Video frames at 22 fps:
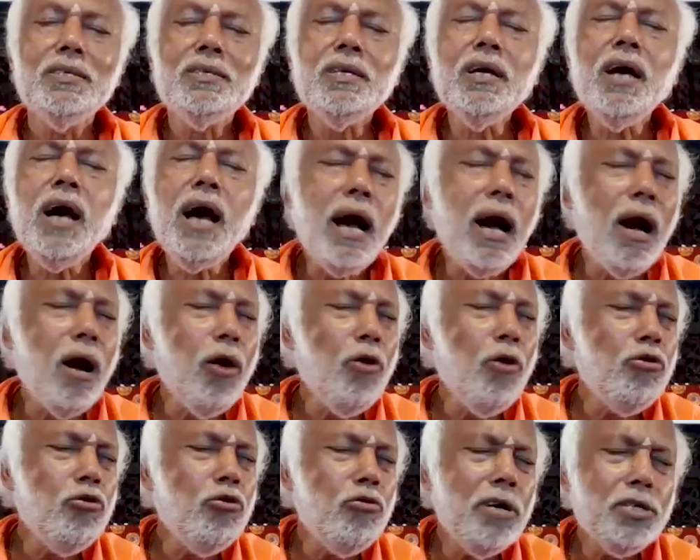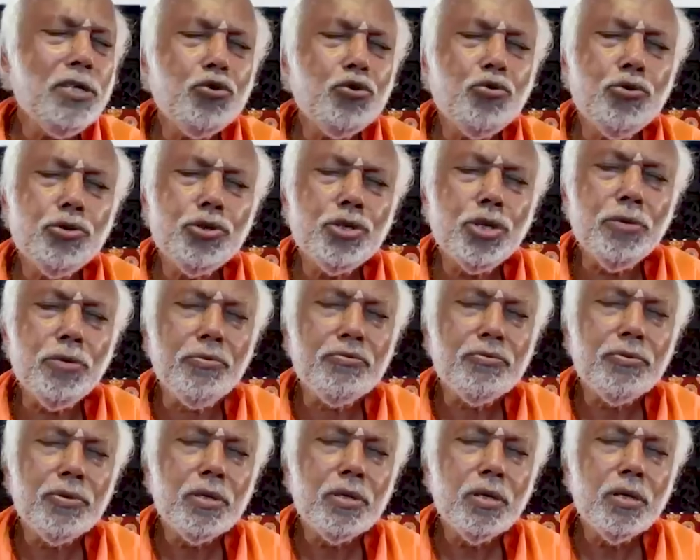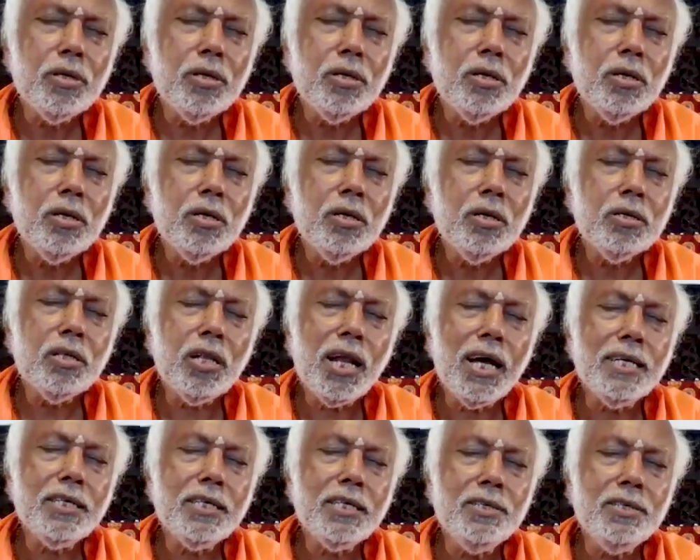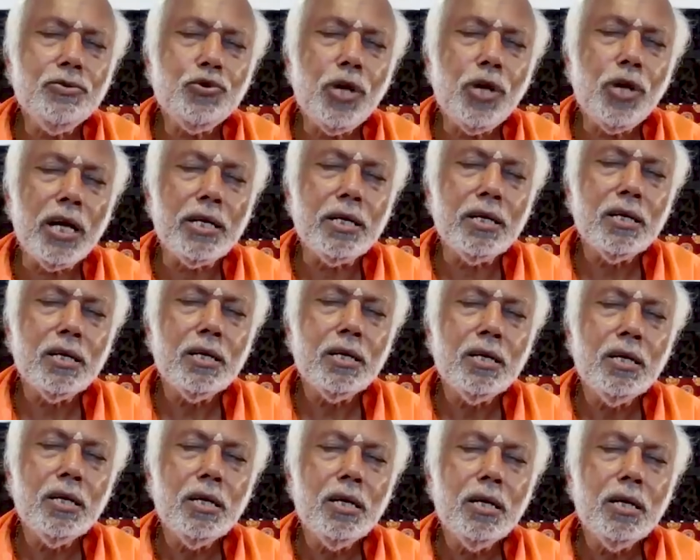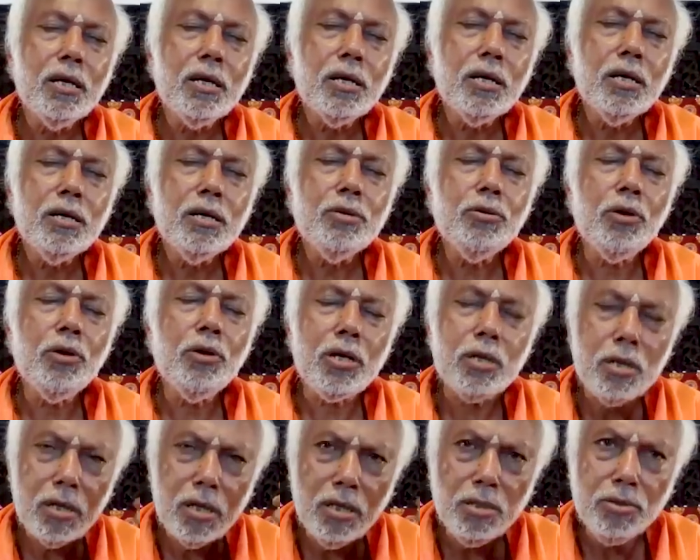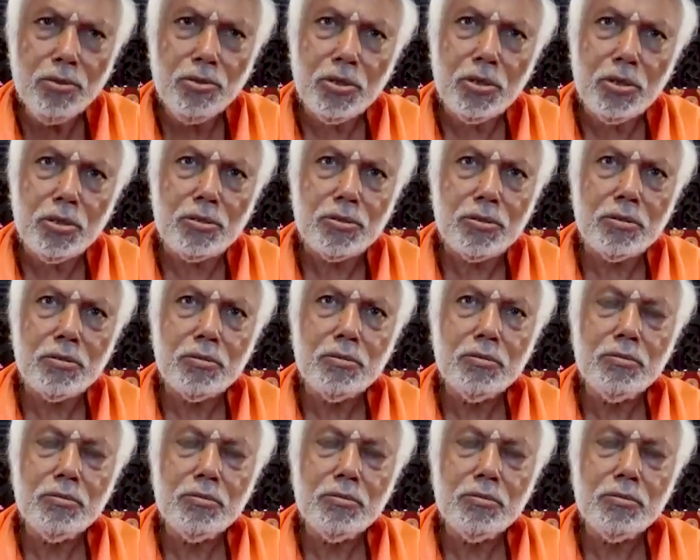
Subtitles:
Say, how do I switch off the light inside? You are conscious.